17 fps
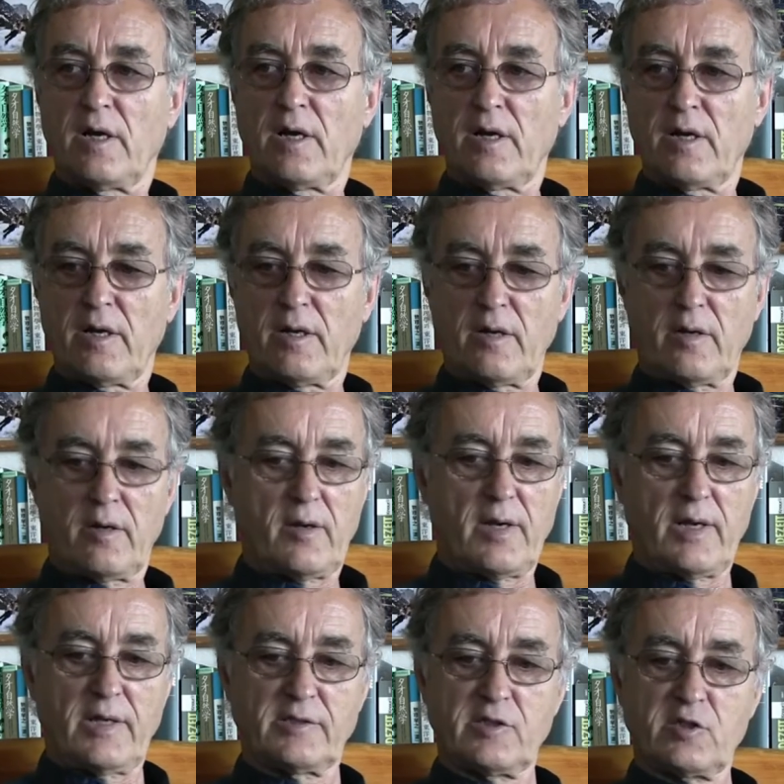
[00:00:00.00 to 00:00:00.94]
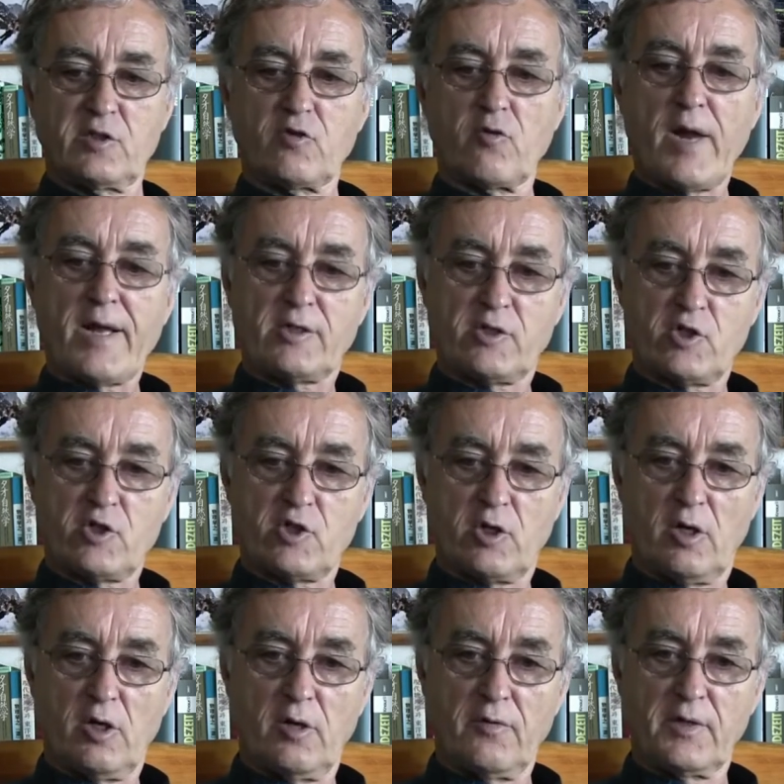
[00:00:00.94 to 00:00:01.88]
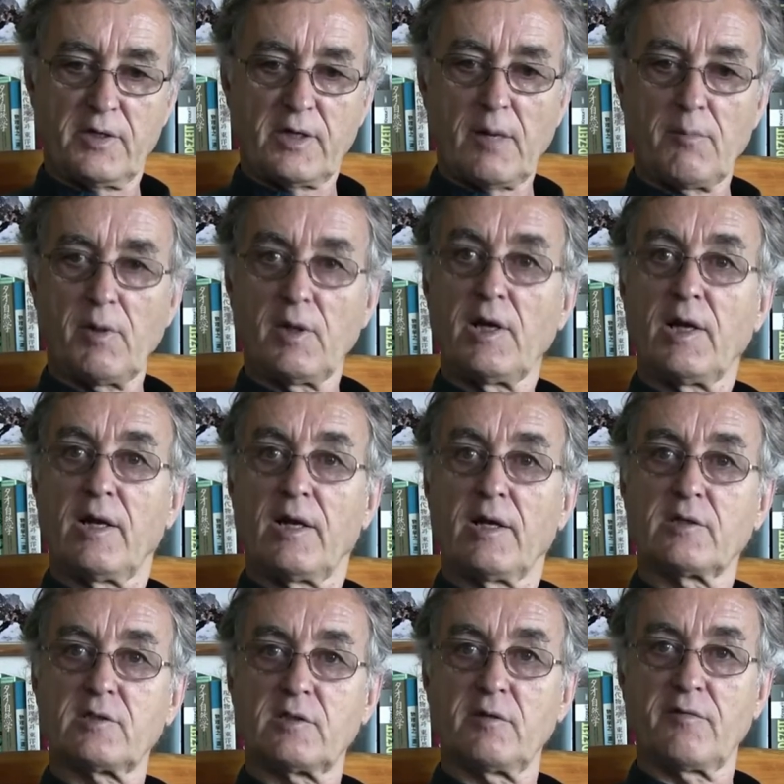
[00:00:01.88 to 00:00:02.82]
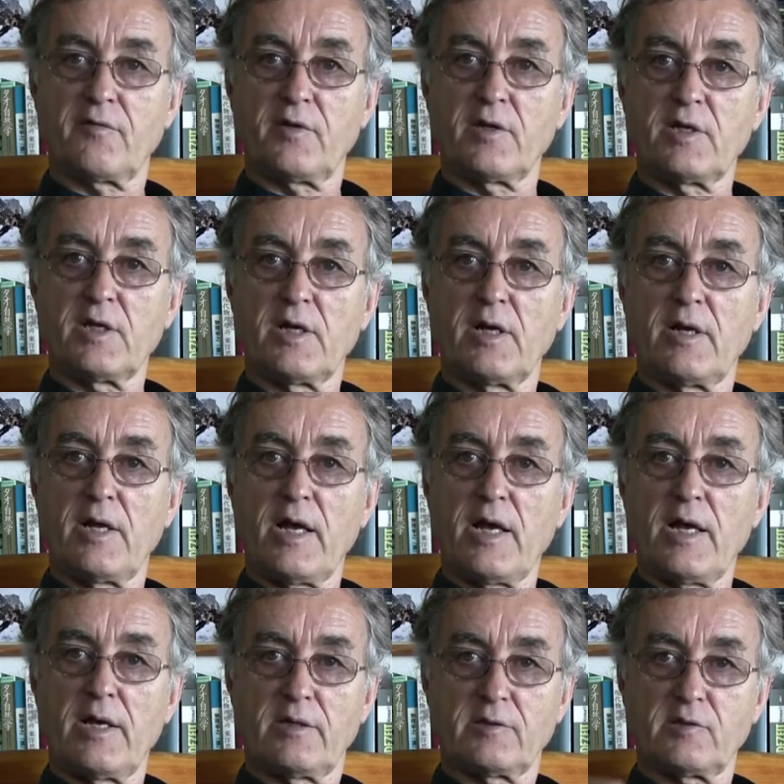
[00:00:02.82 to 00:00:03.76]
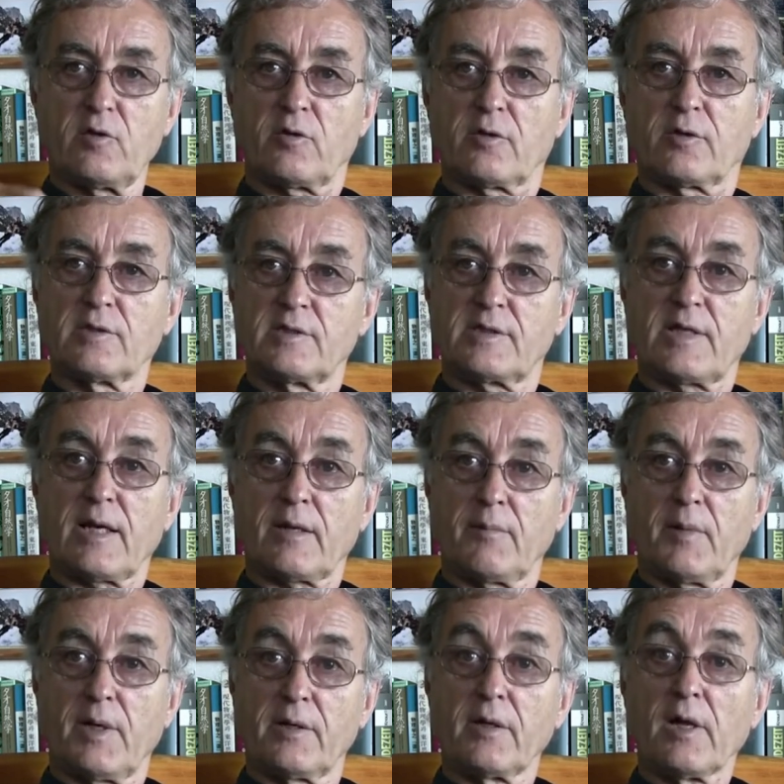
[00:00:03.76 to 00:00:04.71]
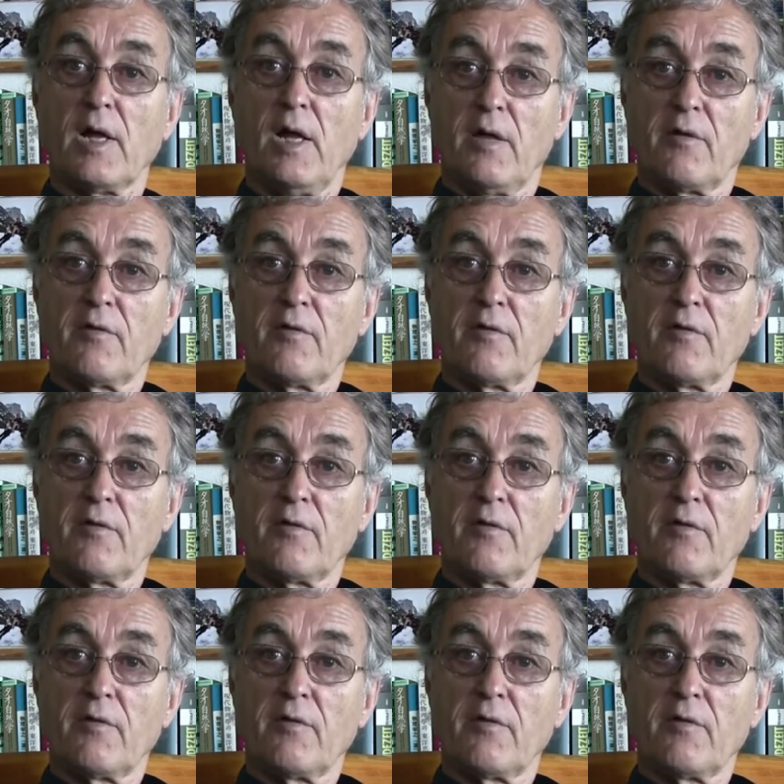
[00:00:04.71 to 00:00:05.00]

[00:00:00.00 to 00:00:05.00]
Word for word: uh, a stretch on the double helix of the DNA, a certain segment.